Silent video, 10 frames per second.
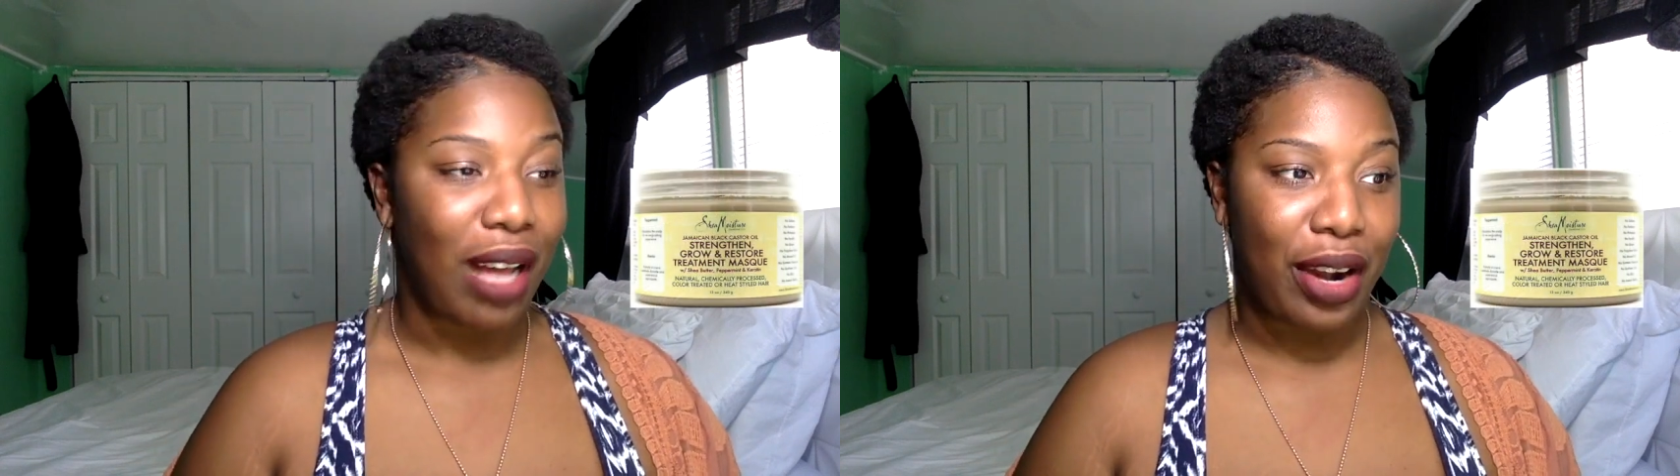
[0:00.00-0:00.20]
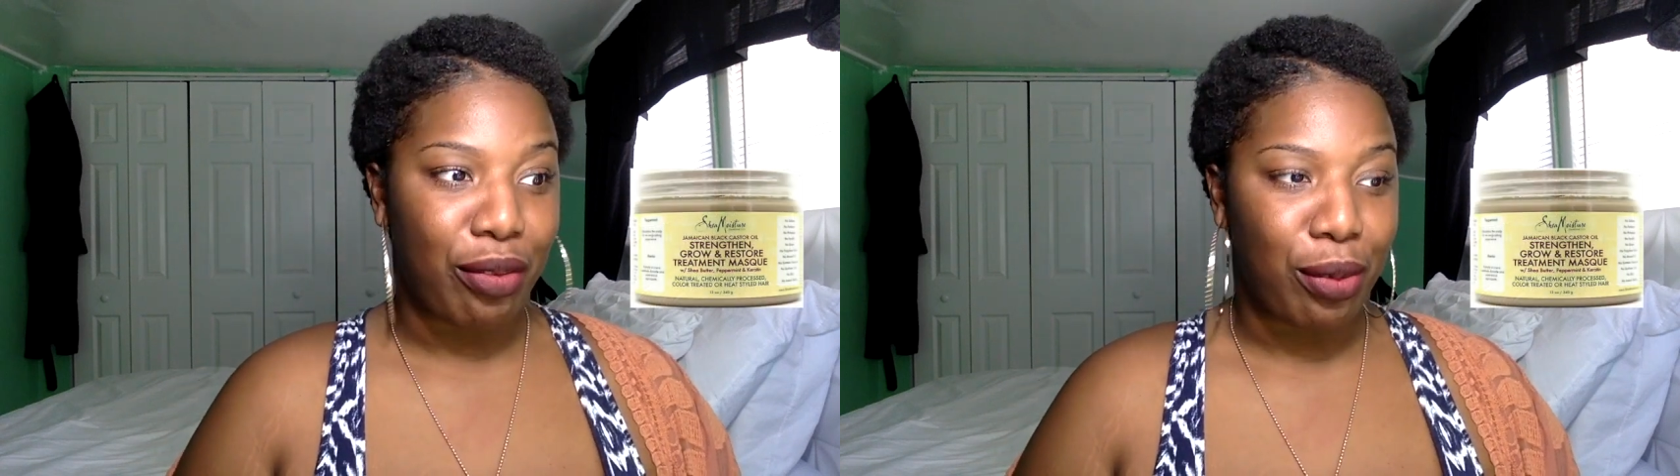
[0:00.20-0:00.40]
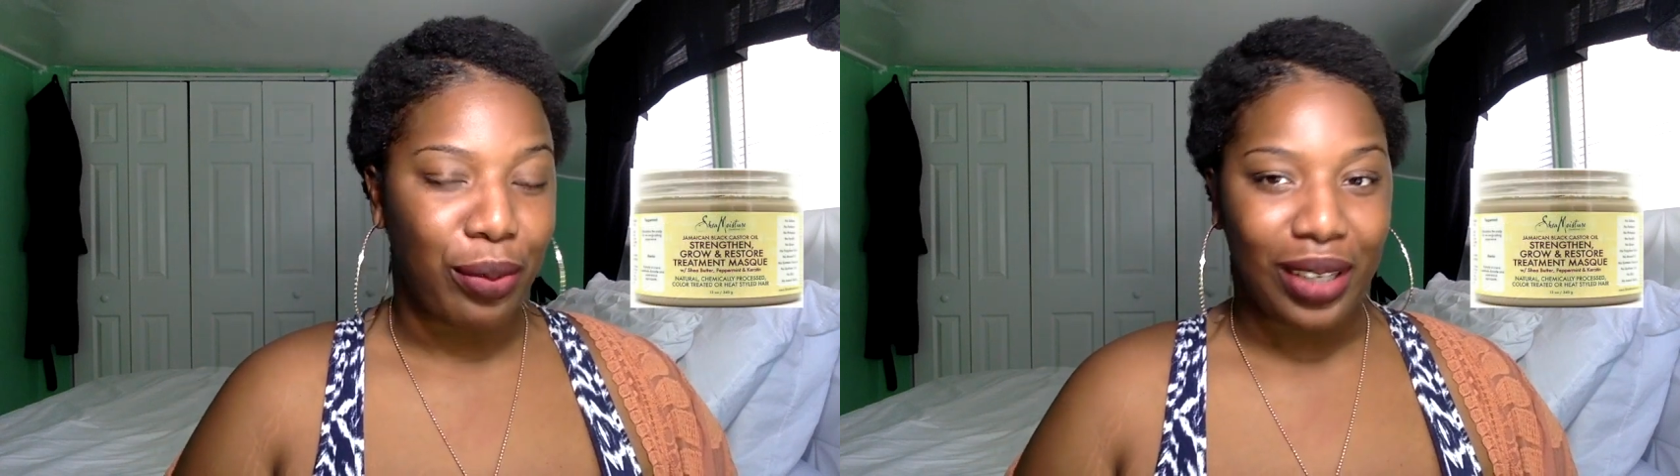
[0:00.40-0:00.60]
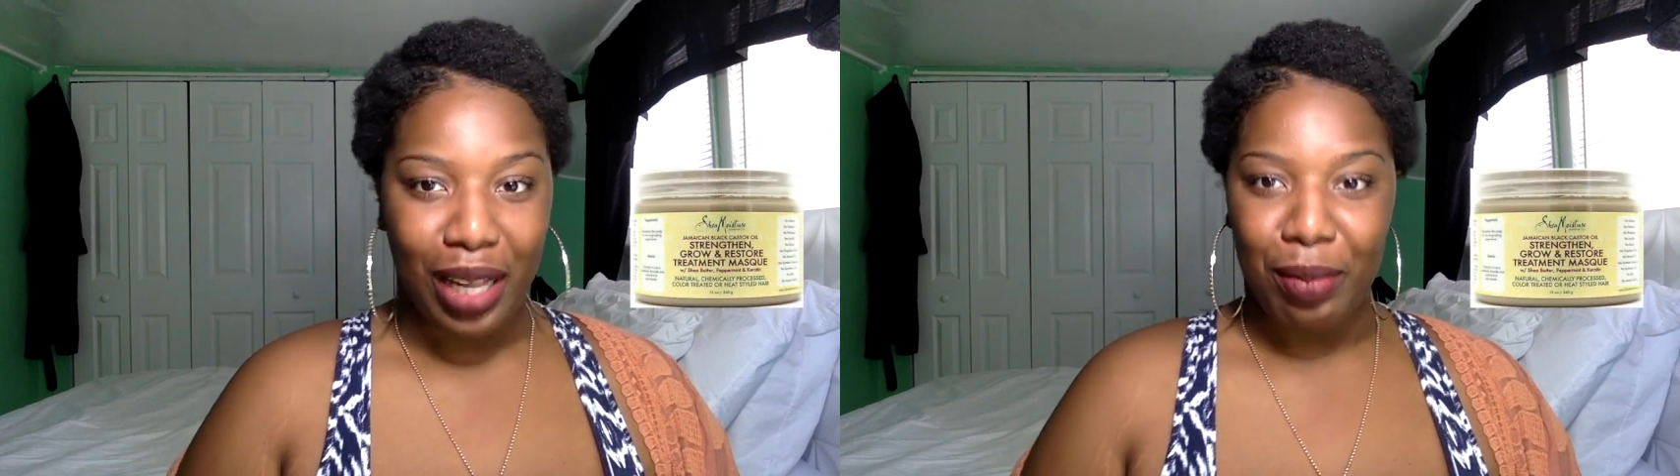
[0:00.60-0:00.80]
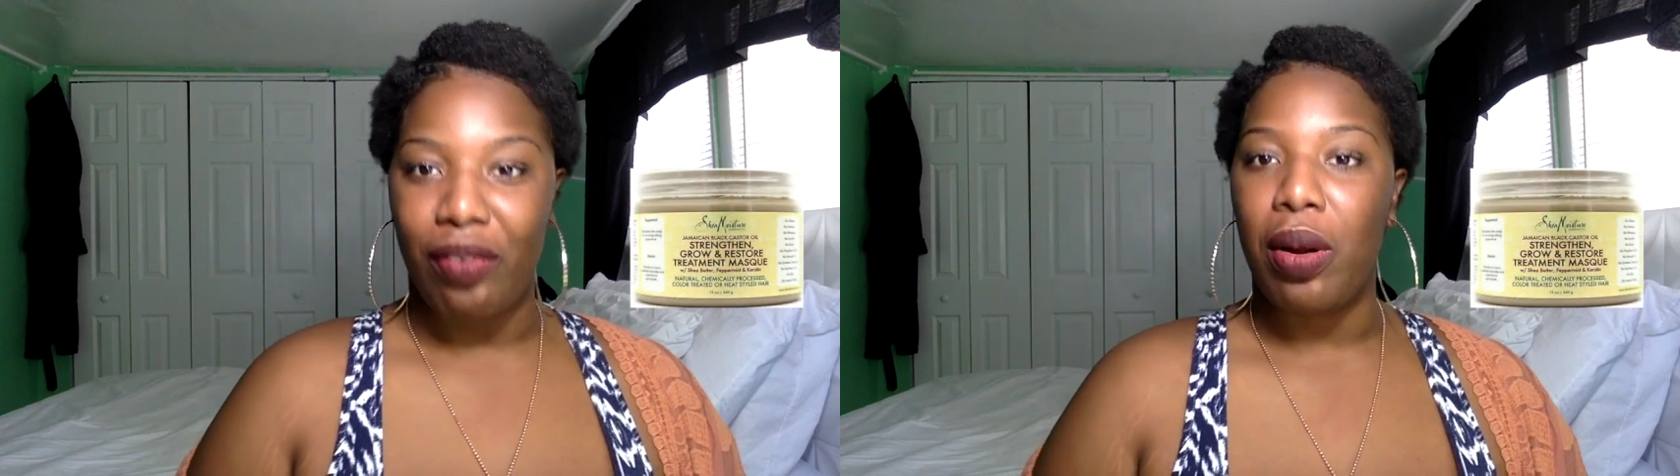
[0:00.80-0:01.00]
don't remember the
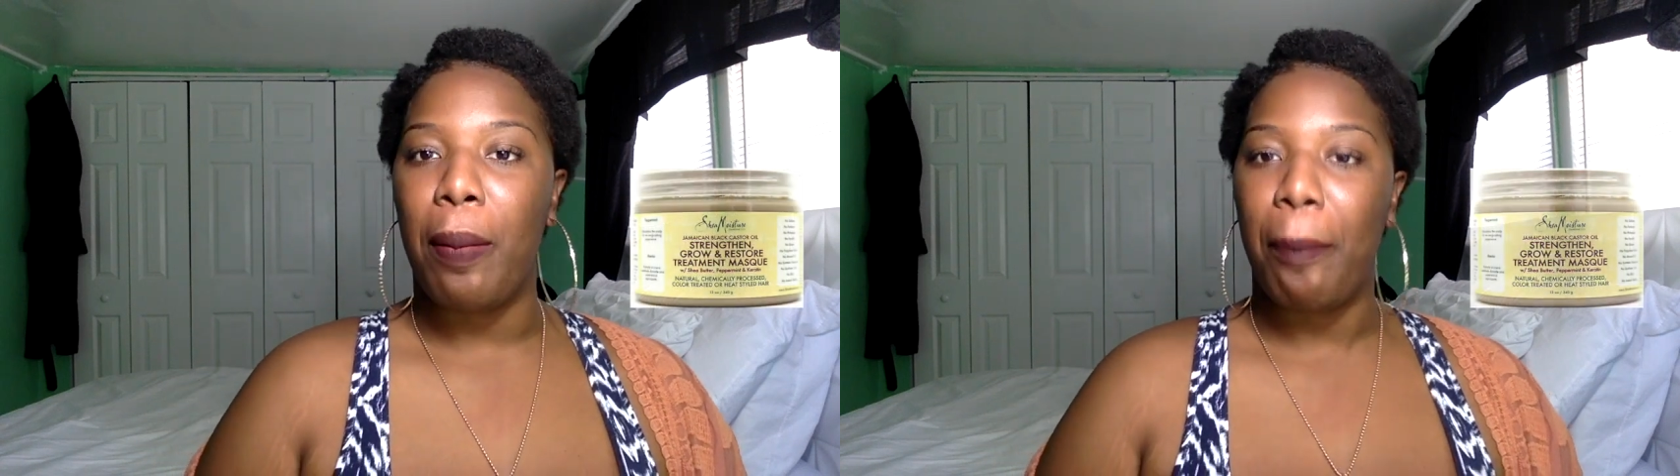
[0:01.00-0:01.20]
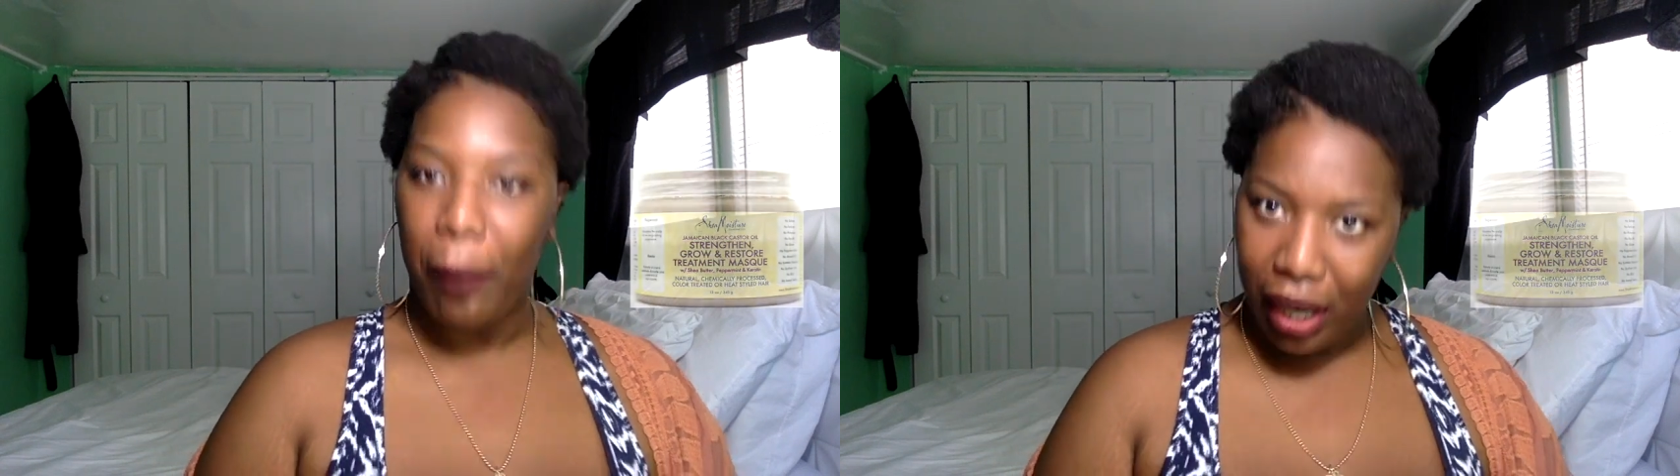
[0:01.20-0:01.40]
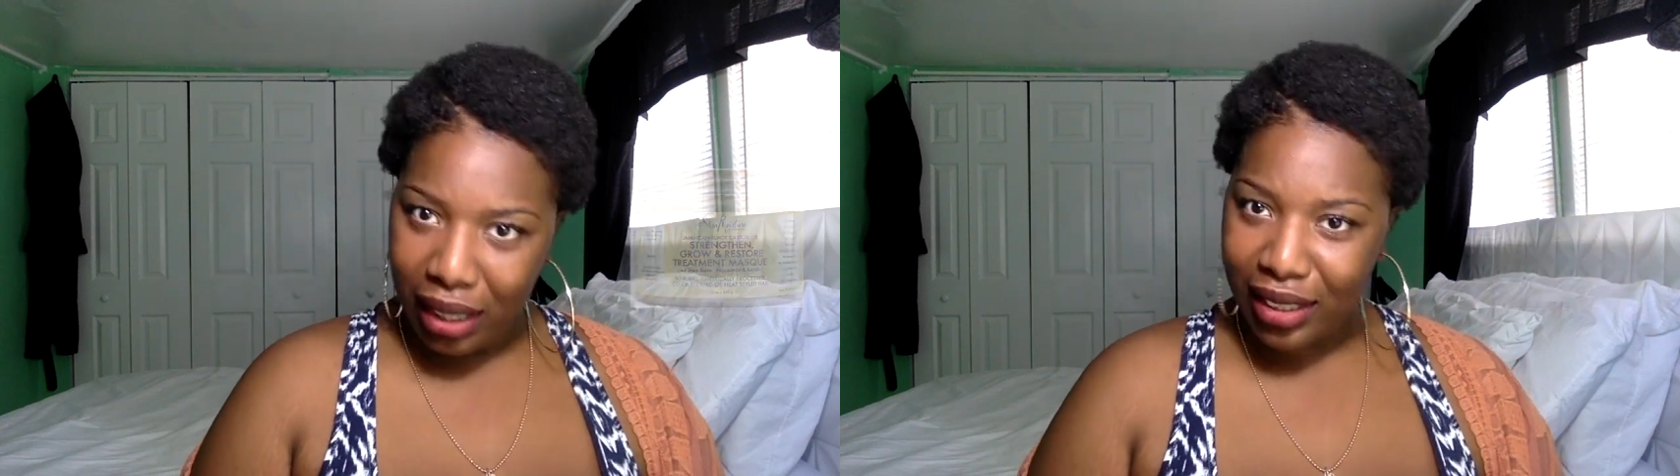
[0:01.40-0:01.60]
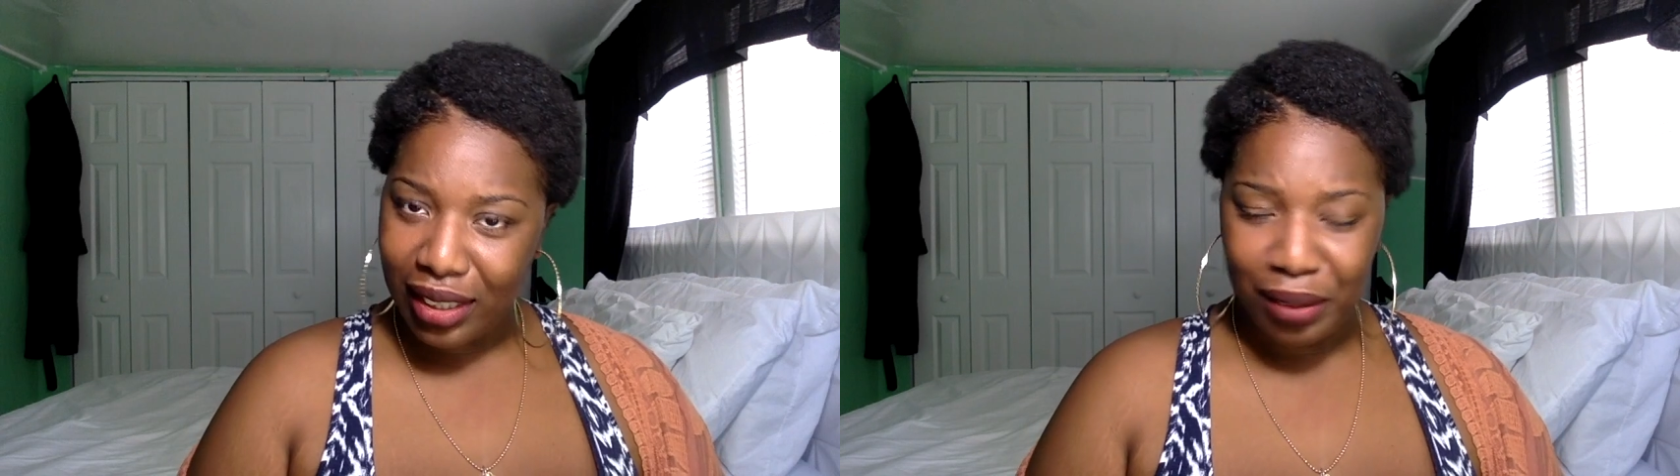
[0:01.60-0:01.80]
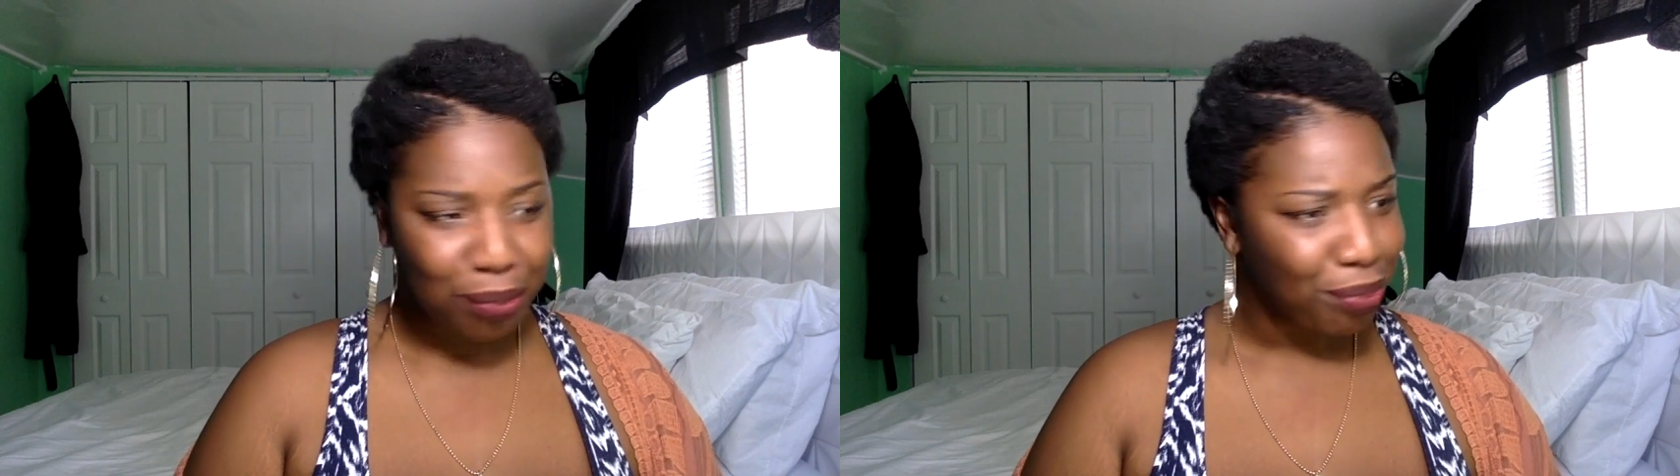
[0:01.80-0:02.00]
name of it. But